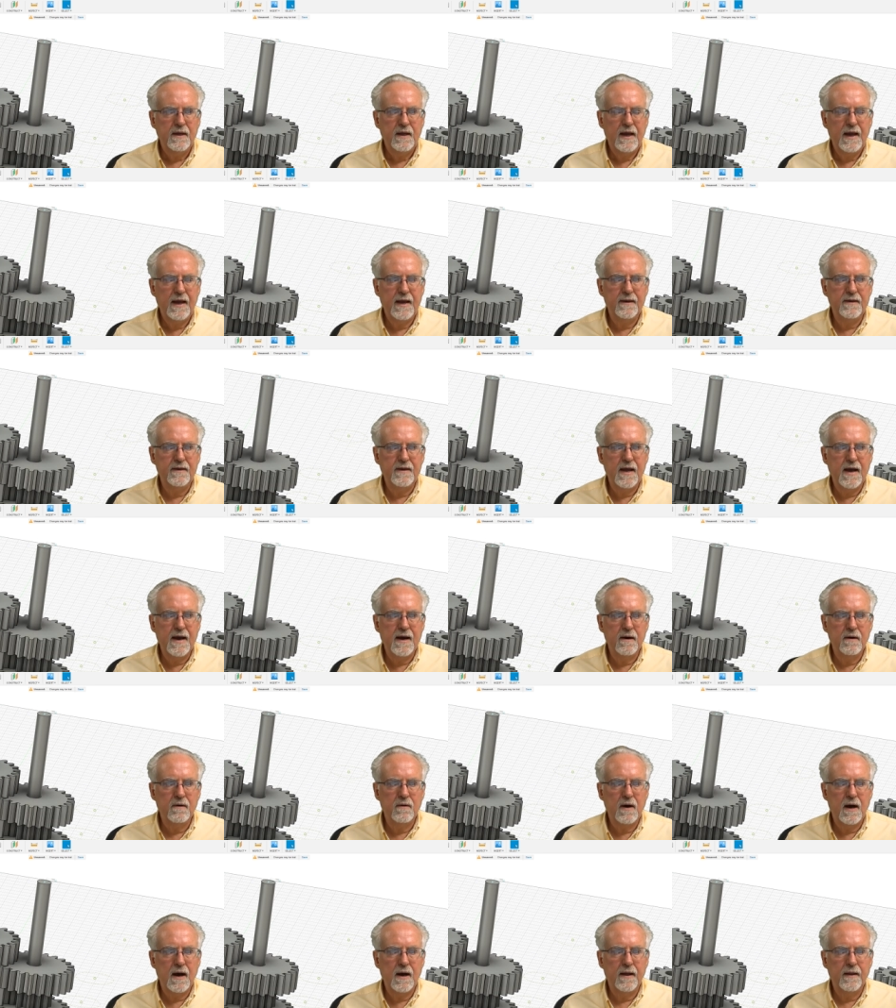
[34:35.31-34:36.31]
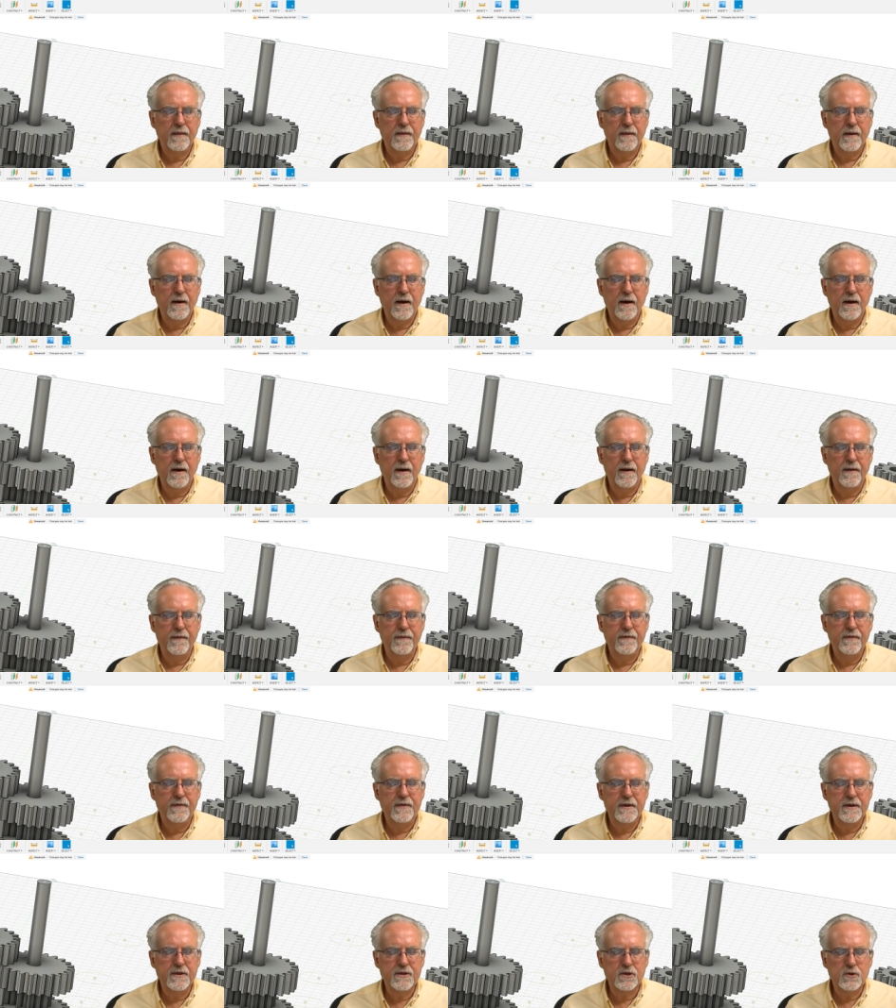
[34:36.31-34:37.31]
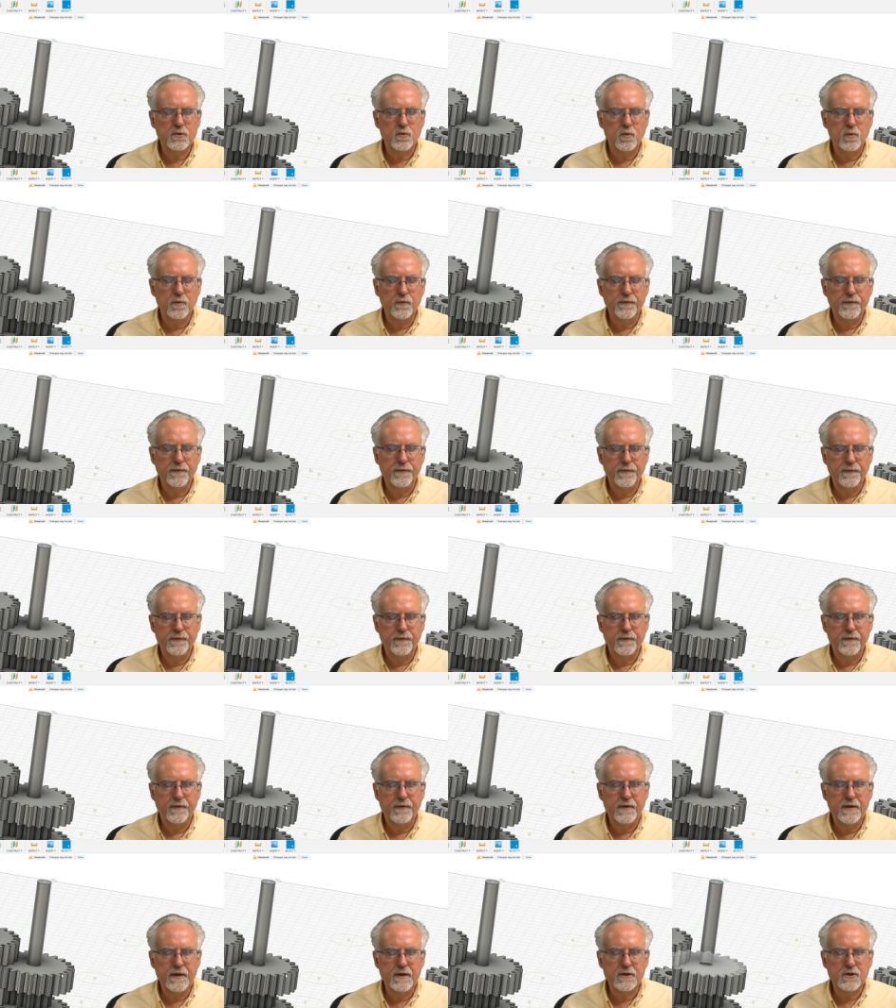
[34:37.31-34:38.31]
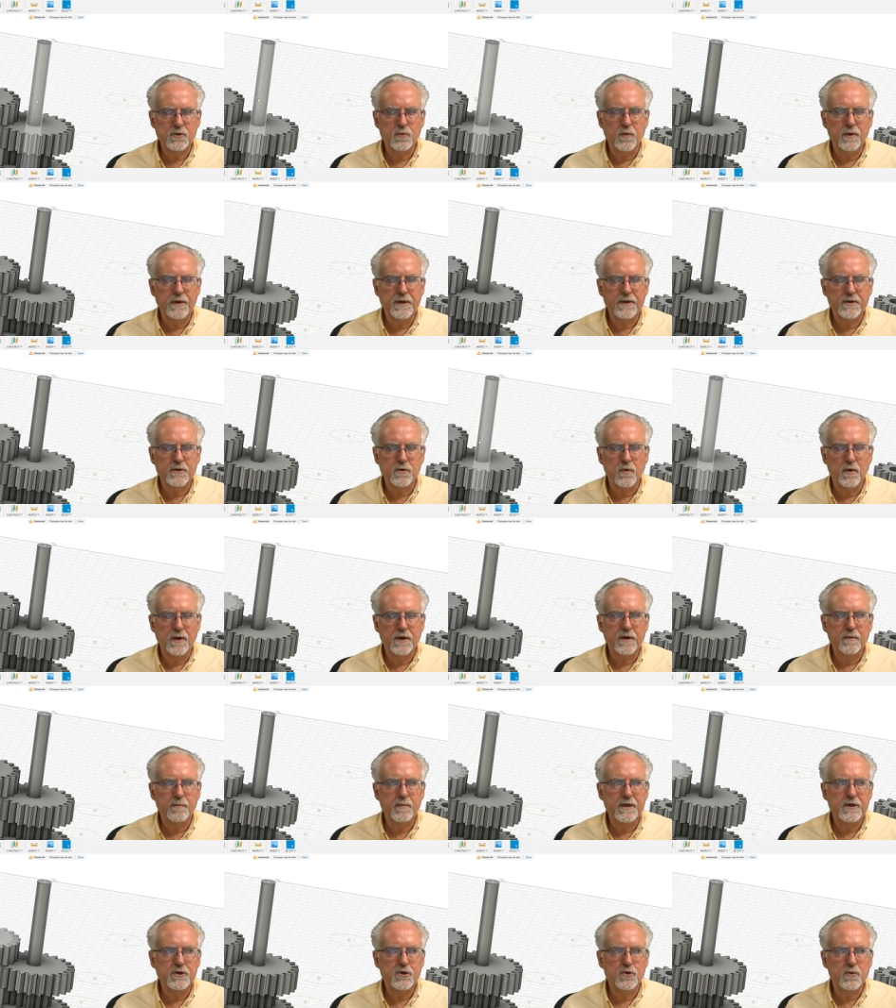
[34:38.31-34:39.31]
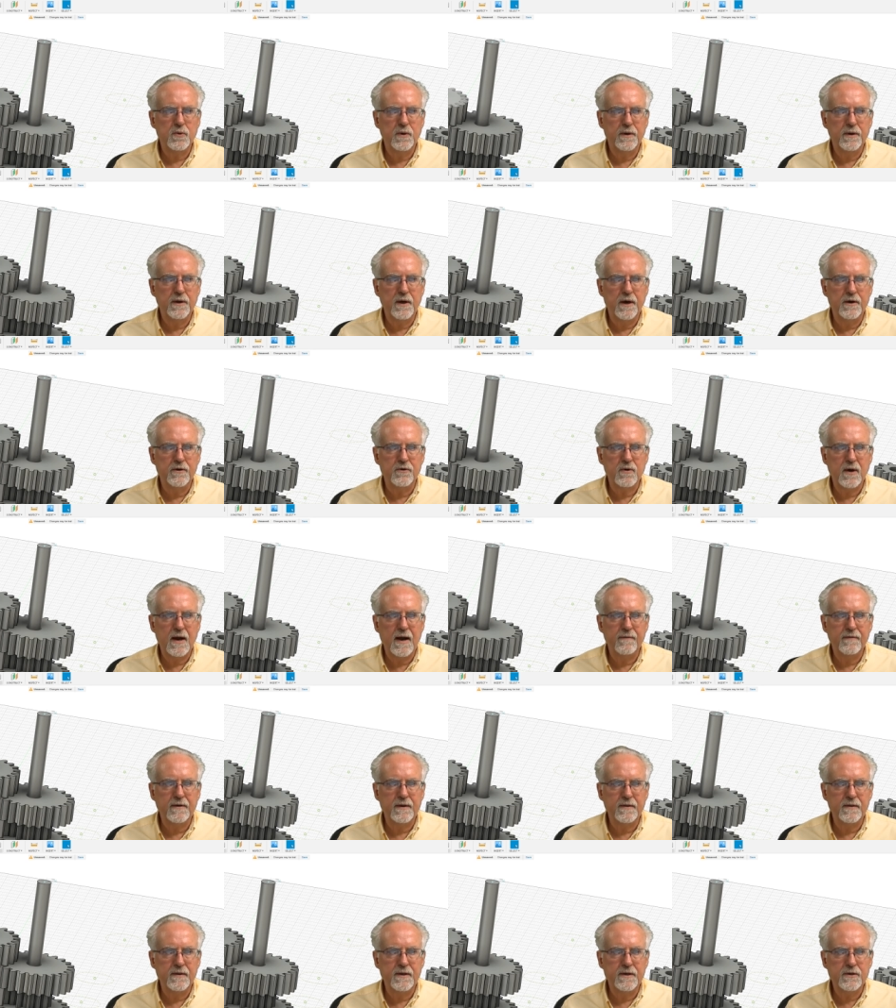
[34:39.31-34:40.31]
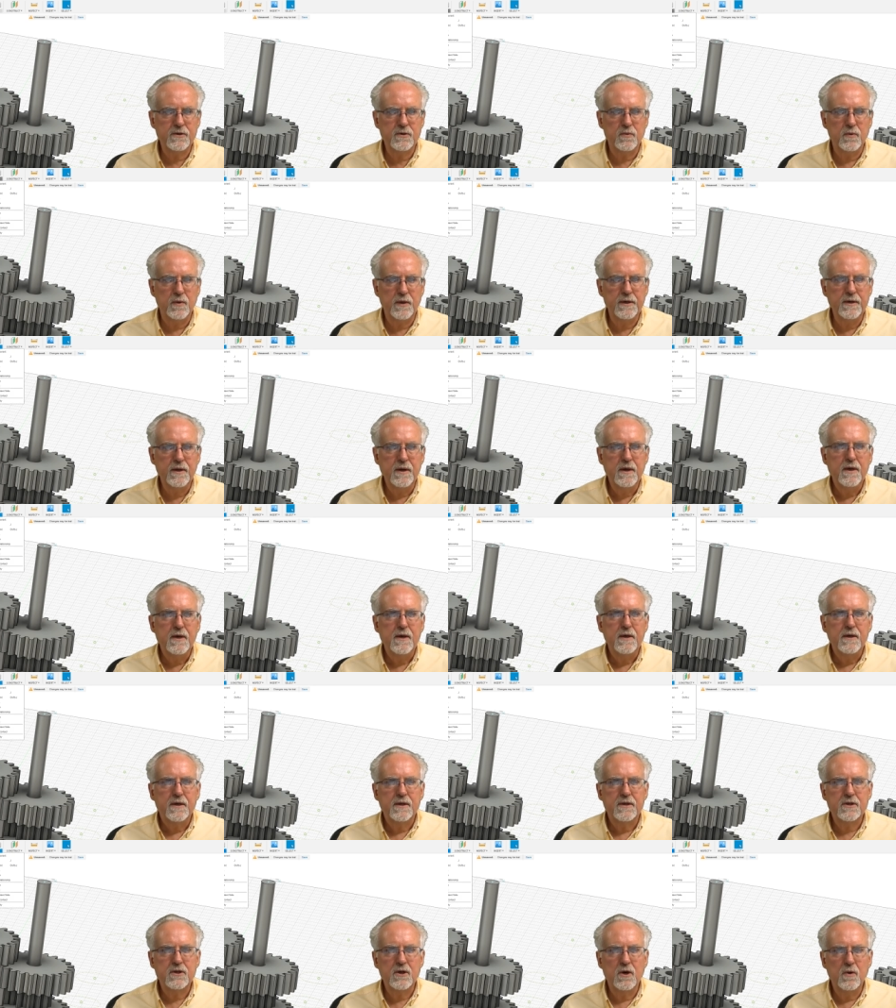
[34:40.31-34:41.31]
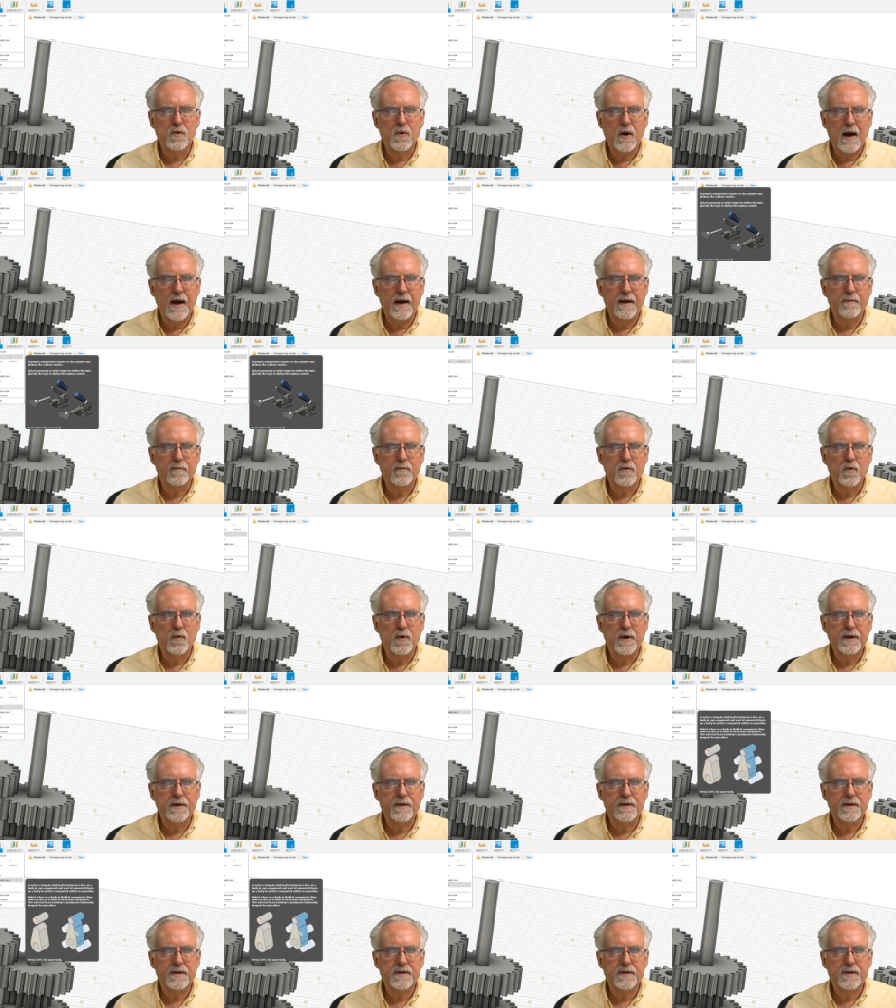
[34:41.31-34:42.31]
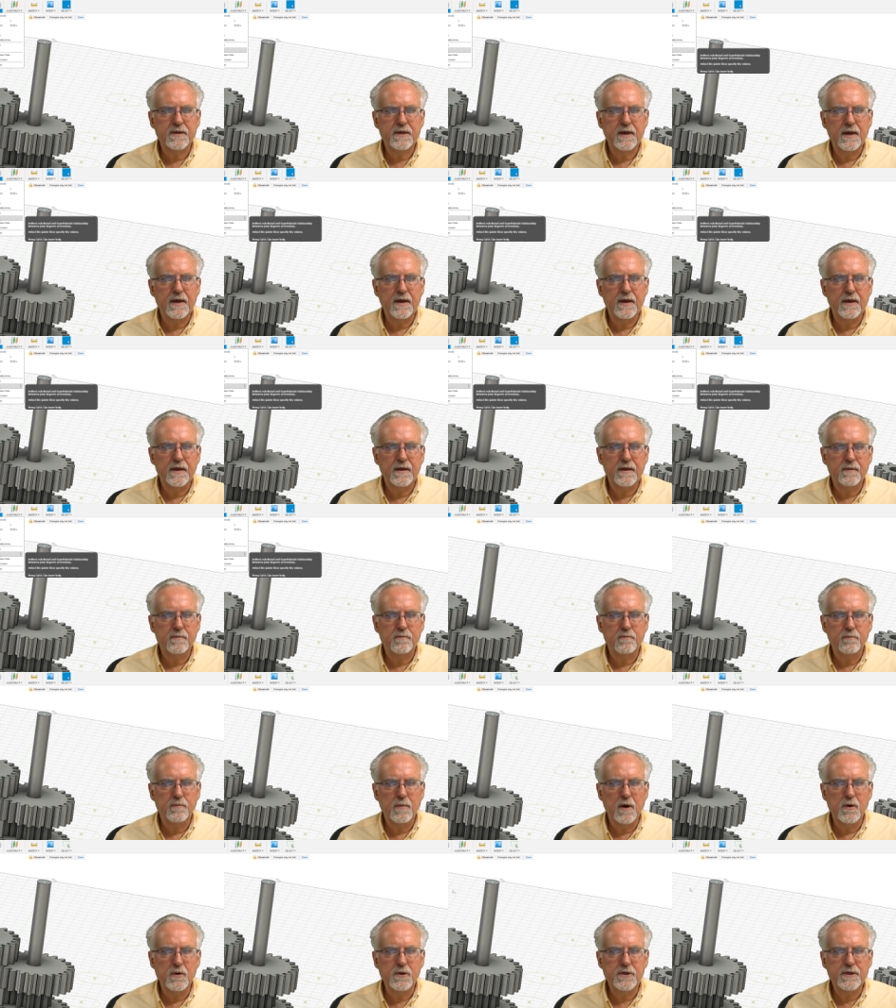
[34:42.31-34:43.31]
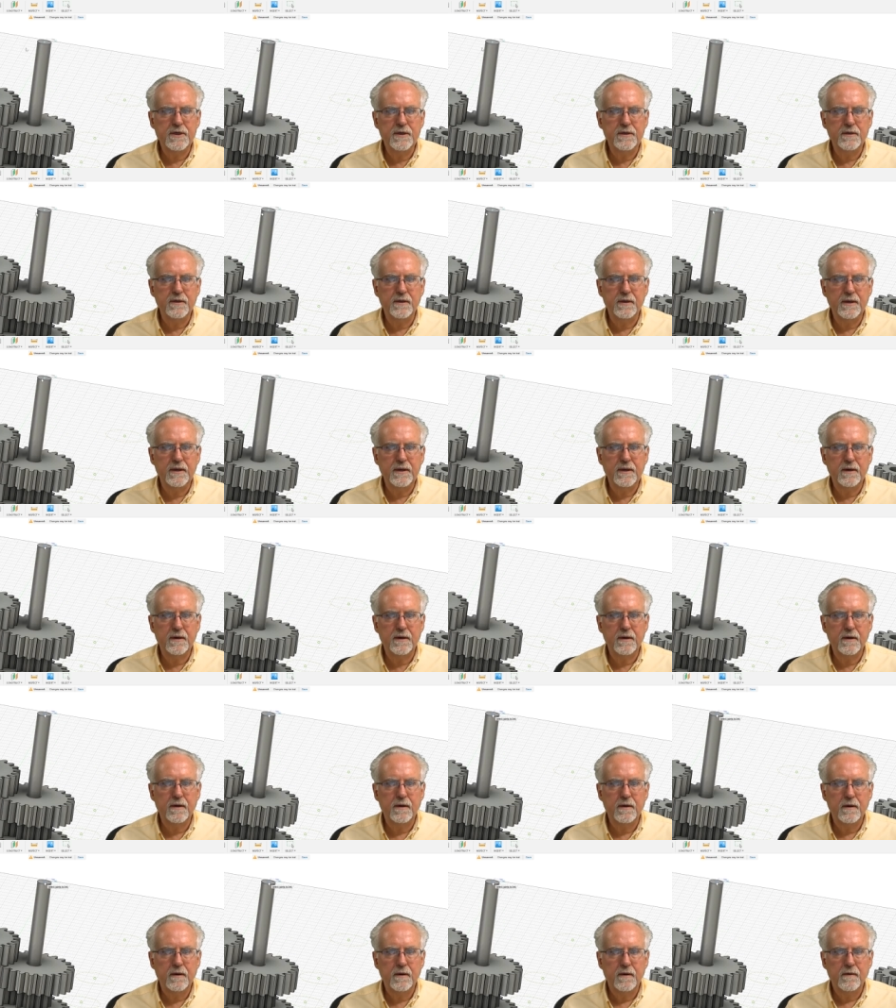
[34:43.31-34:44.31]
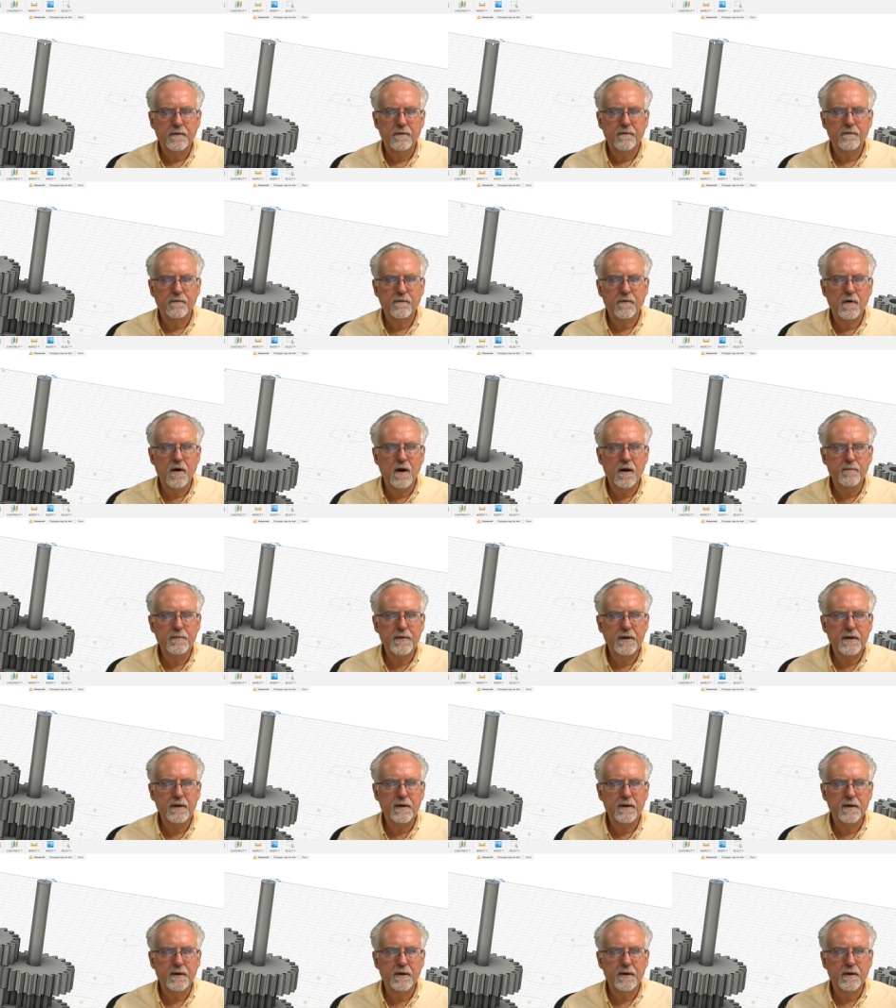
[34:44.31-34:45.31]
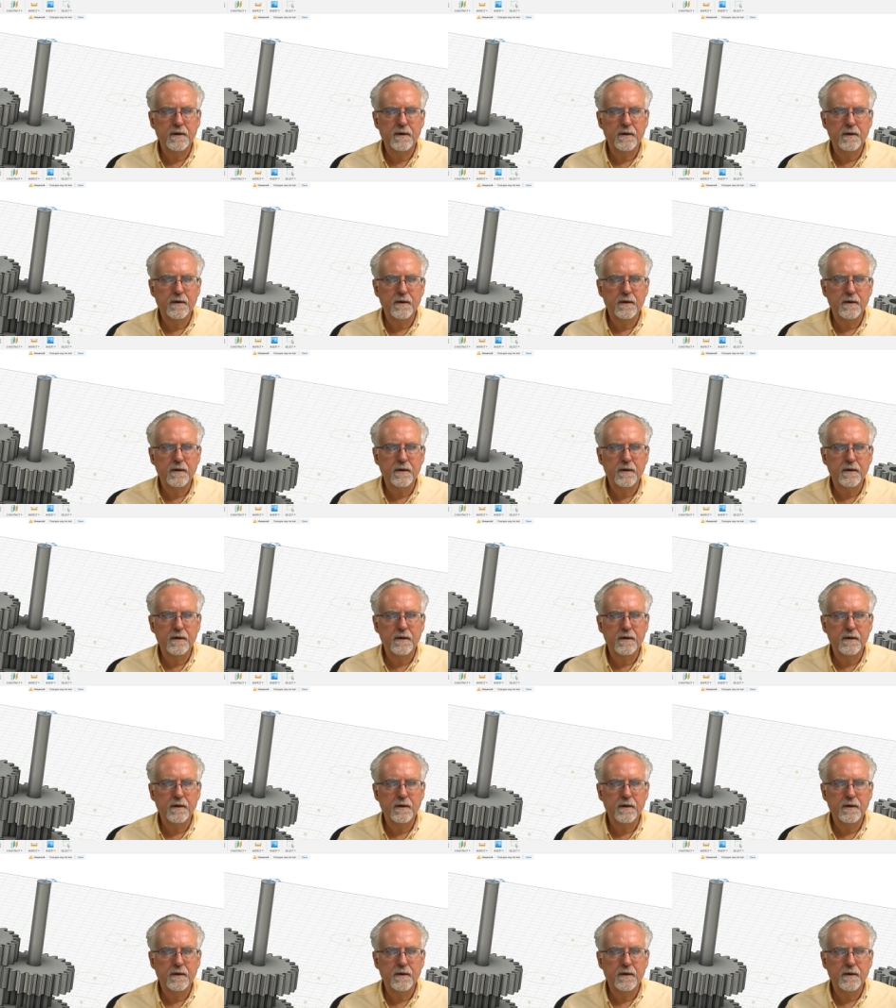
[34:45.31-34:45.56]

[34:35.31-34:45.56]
And now uh, this this one is going to be uh, driving this one. So I am going to say motion link from here